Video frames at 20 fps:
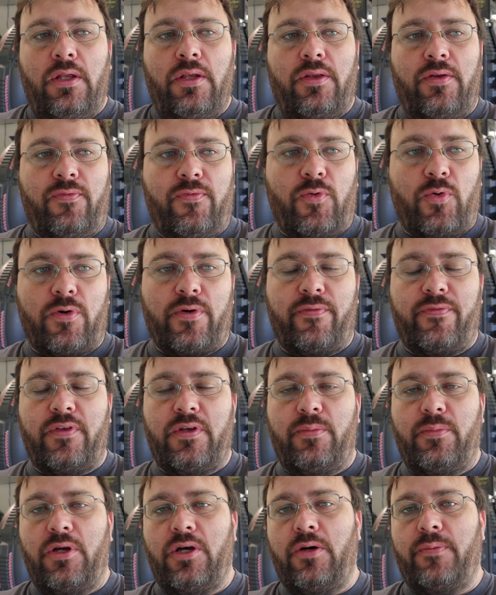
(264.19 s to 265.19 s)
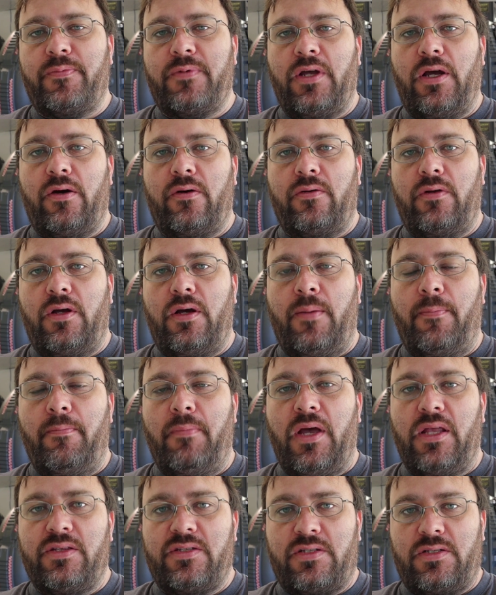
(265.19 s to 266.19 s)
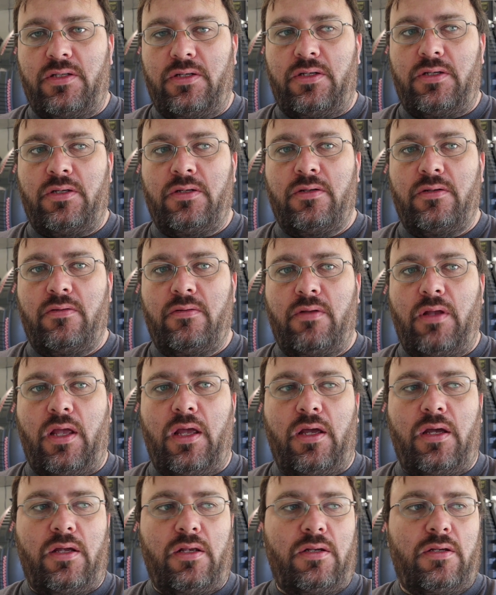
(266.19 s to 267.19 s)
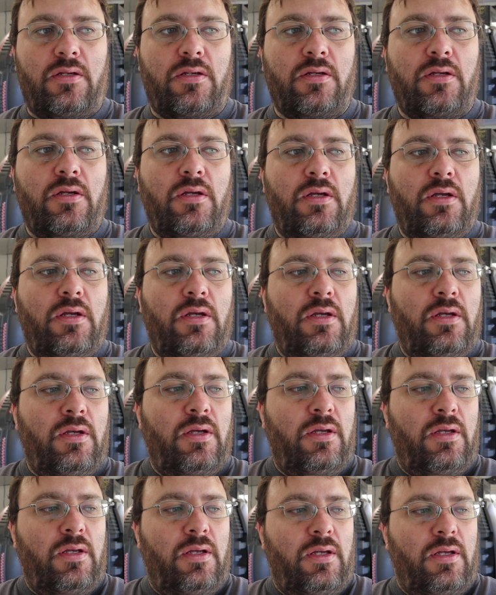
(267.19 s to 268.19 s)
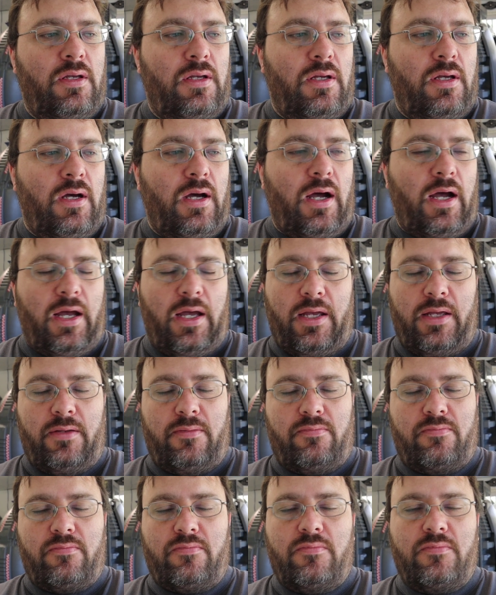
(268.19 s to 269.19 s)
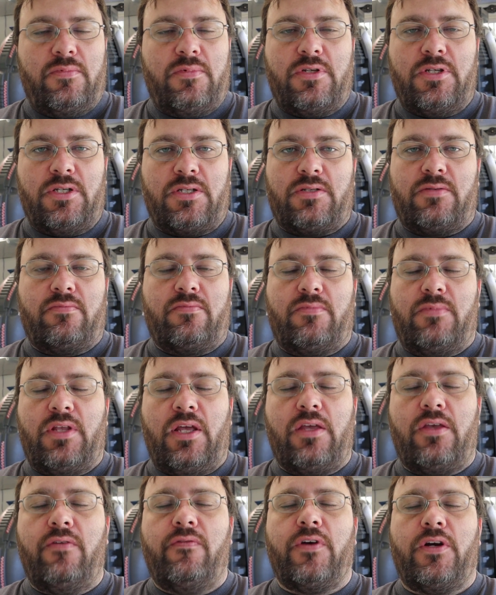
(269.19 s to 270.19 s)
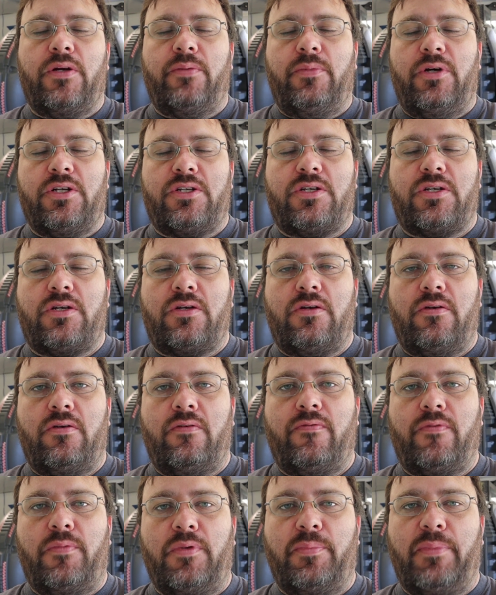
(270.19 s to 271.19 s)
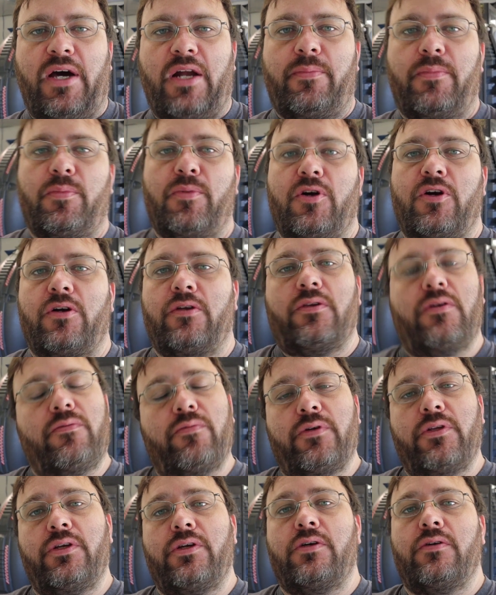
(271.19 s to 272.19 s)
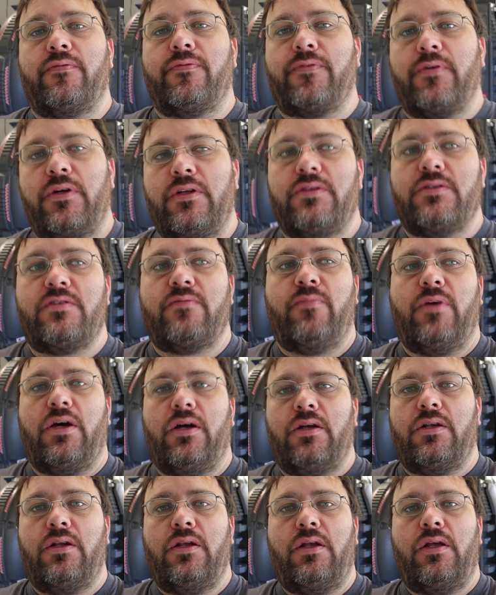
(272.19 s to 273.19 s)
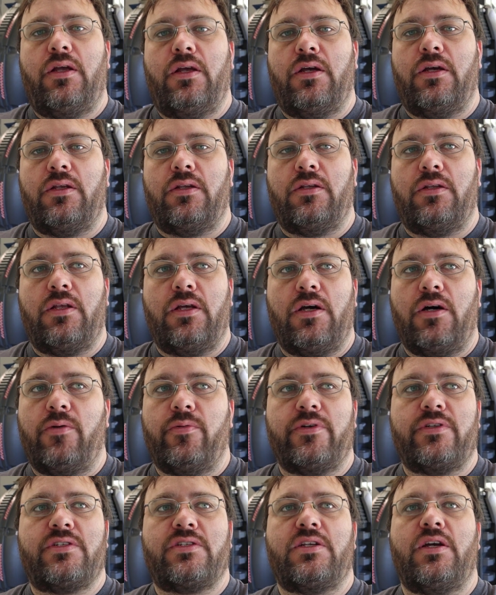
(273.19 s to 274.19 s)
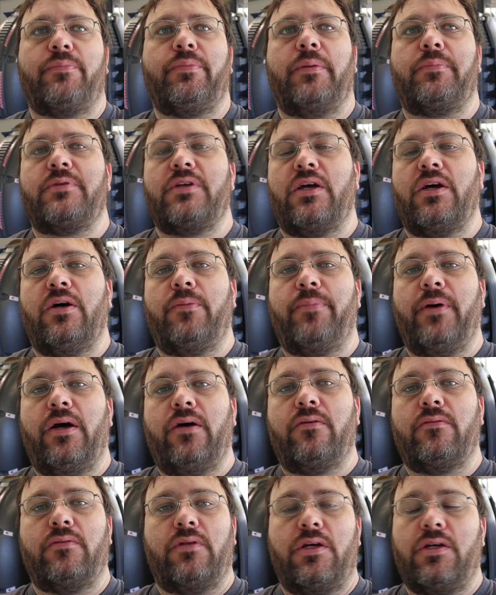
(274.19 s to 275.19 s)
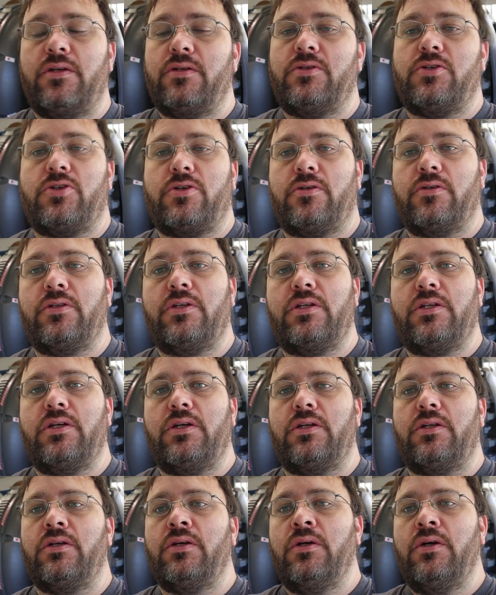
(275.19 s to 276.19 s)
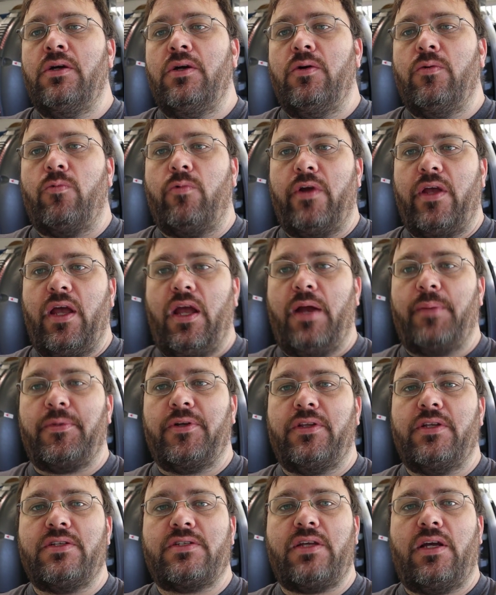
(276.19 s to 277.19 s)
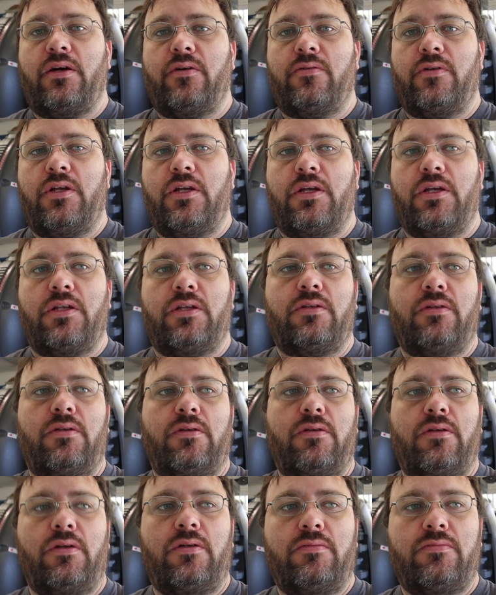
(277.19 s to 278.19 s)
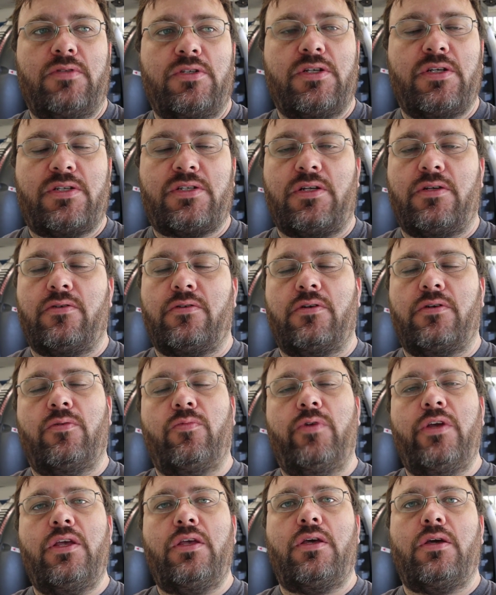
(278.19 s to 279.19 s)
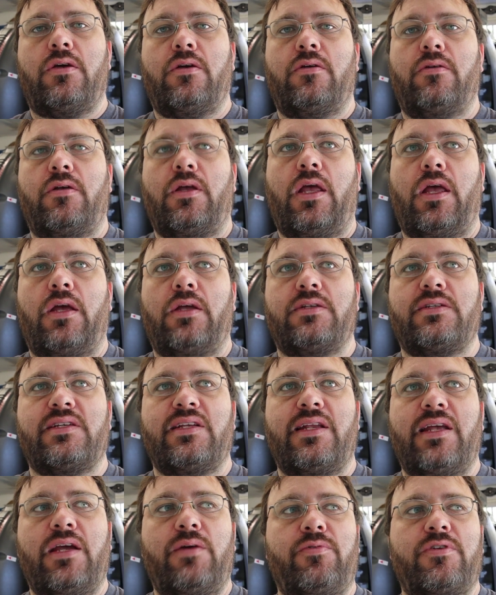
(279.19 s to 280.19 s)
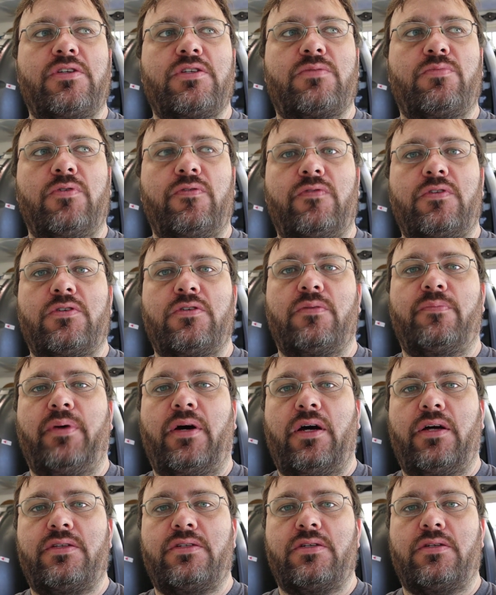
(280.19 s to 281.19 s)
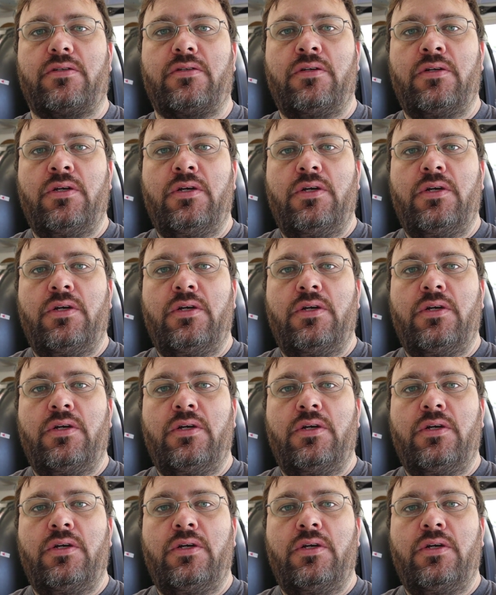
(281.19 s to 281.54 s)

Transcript: The 4 of them helped out immensely, and I just thank you very much from the bottom of my heart. They're really good friends of mine, and they always step up to help out, and they surely did. We hammered this out in just under a week, and today we just moved the 2 pods in.